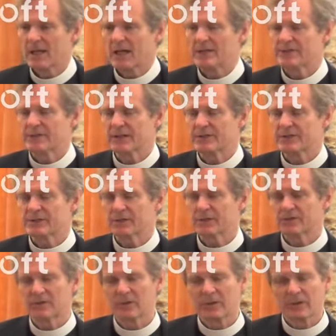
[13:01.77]
And
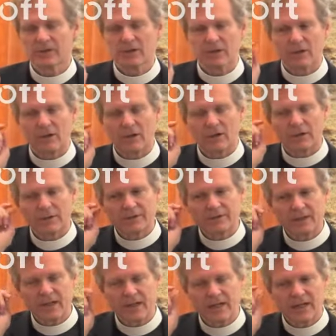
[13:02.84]
so all the
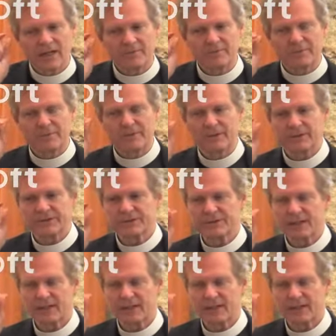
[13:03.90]
time there's